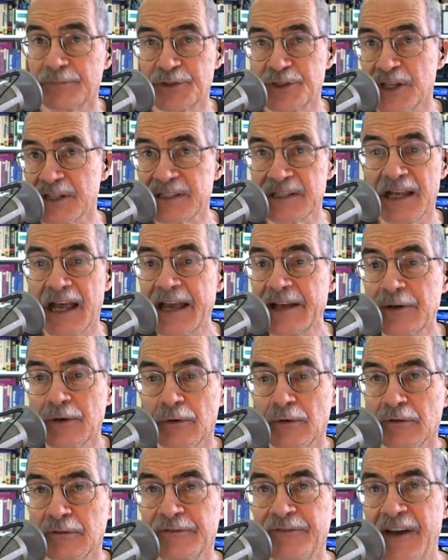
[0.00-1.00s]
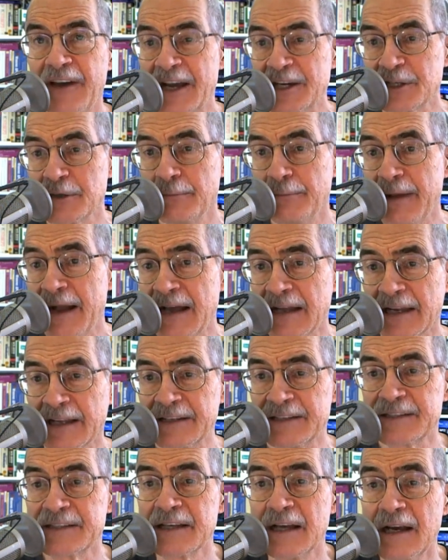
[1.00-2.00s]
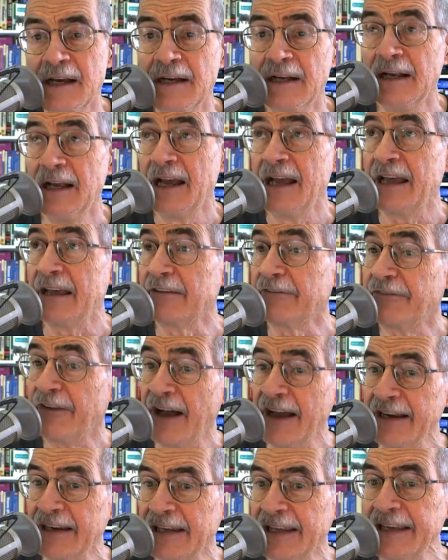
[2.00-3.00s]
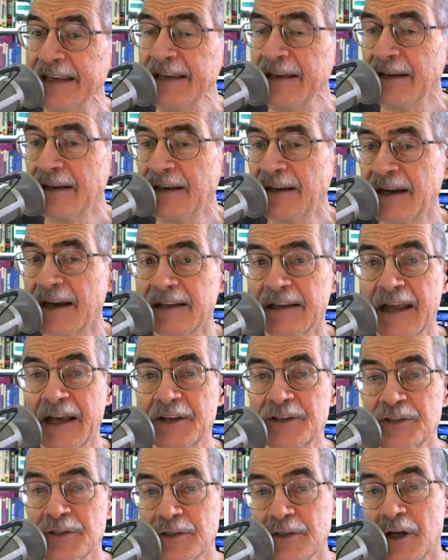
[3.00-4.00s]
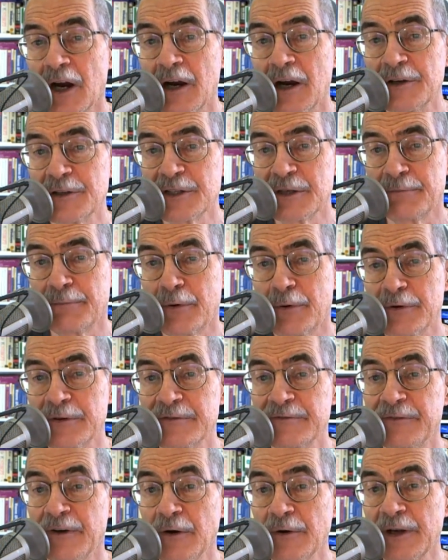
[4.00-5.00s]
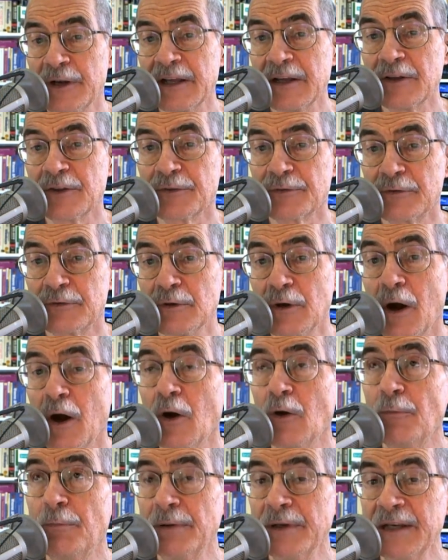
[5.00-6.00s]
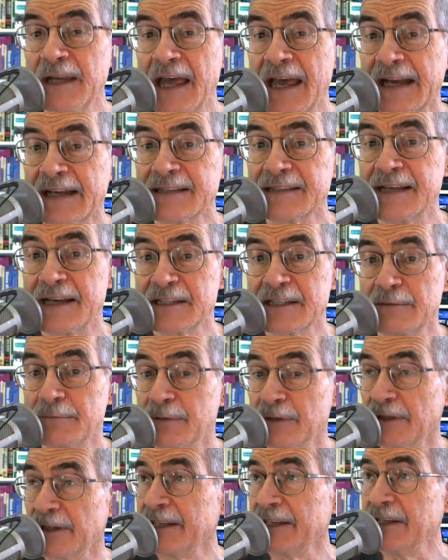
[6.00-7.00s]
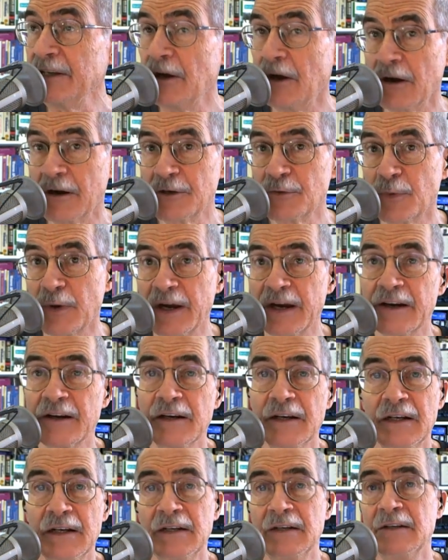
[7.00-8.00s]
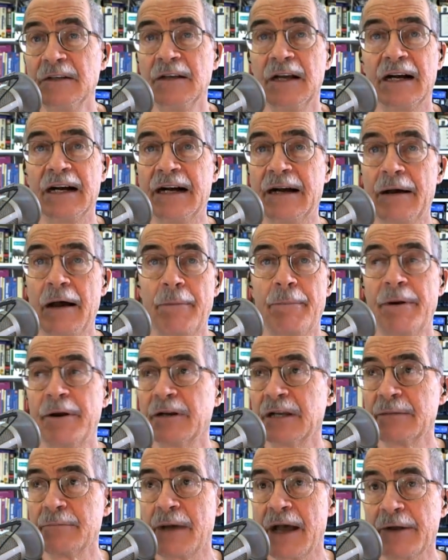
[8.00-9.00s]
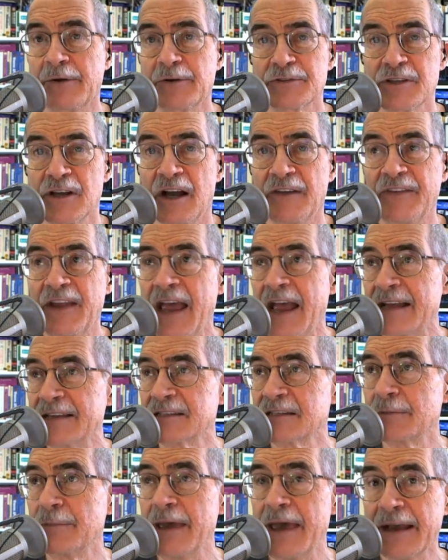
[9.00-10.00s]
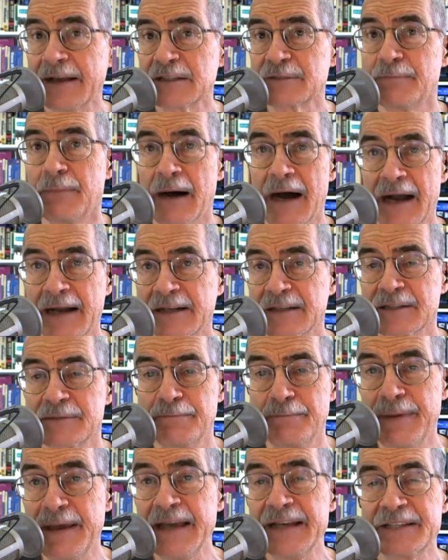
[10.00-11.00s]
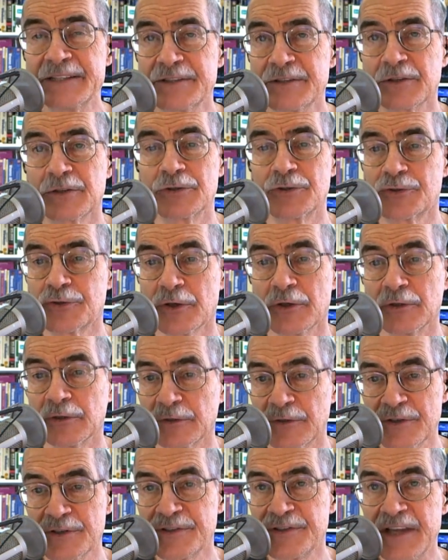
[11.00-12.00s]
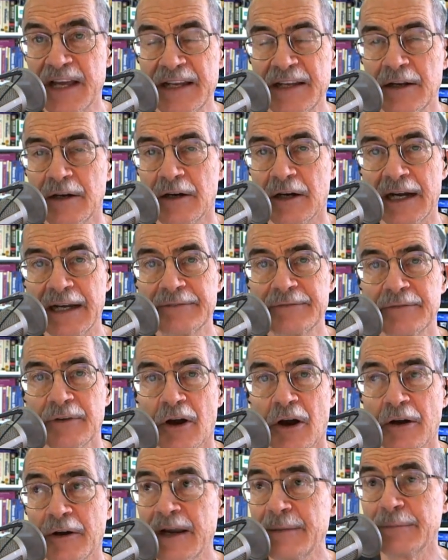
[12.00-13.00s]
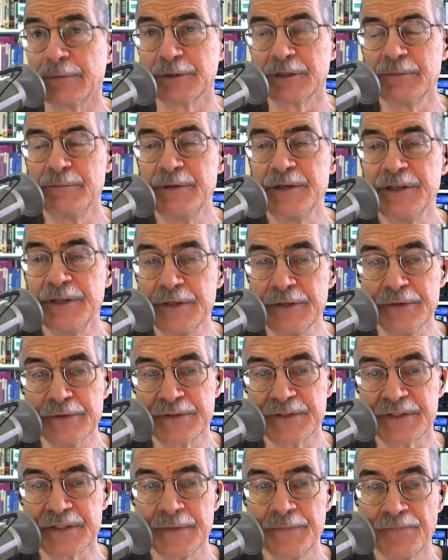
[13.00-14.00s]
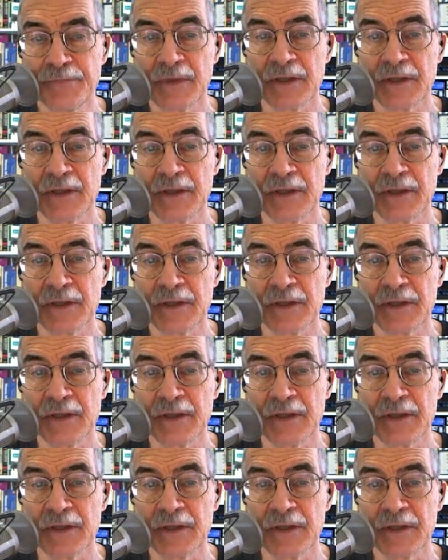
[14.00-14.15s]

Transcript: just like old-fashioned ballots. And finally, ElectionGuard supports voting through open accessibility hardware. Apparently, Microsoft has some Xbox-based controllers that are able to be used.